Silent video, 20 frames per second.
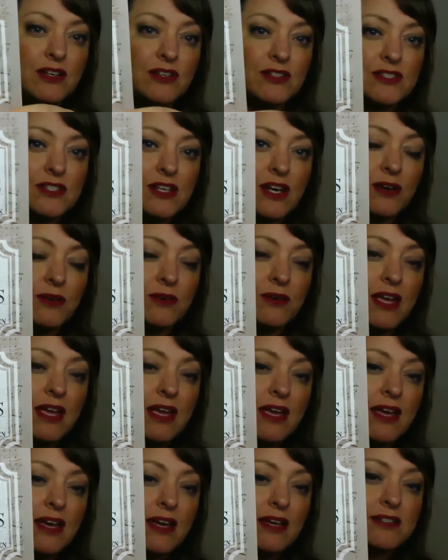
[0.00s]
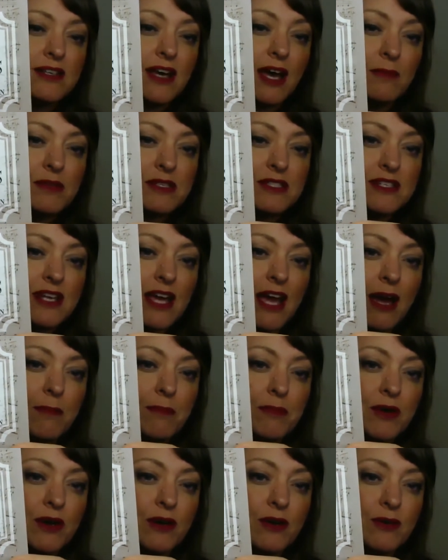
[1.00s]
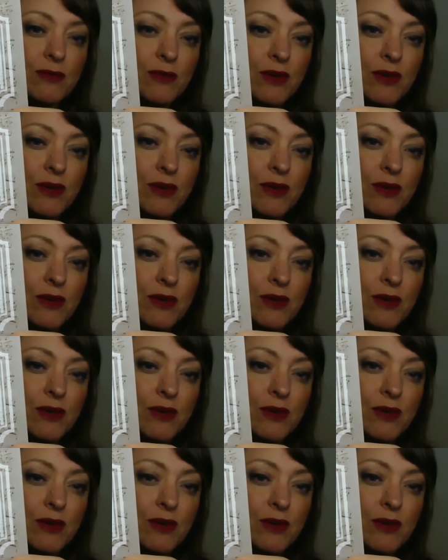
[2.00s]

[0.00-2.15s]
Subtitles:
So Thomas Tapper